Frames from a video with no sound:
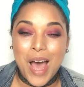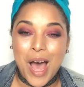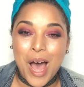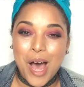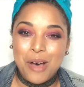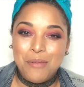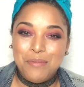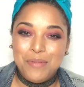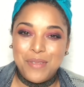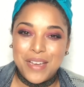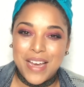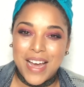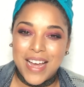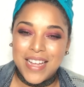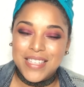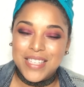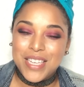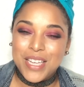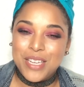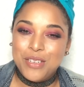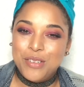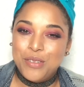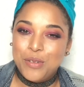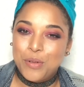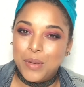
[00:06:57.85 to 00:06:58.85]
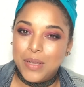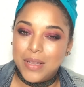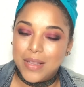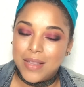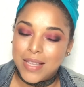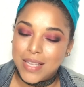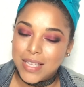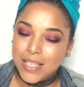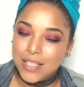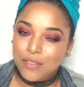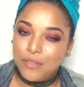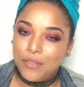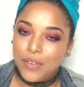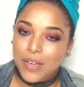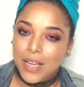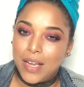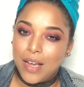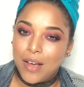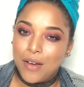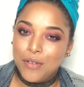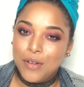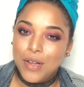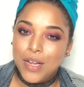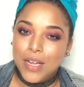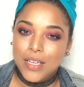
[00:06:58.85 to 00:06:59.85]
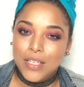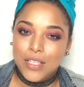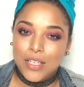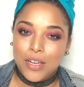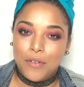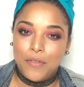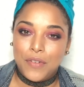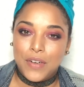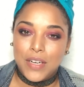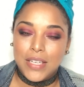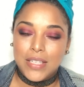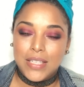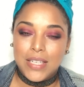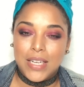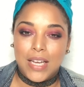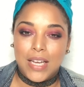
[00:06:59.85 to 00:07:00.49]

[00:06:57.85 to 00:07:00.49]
I hope you guys enjoyed this video. Don't forget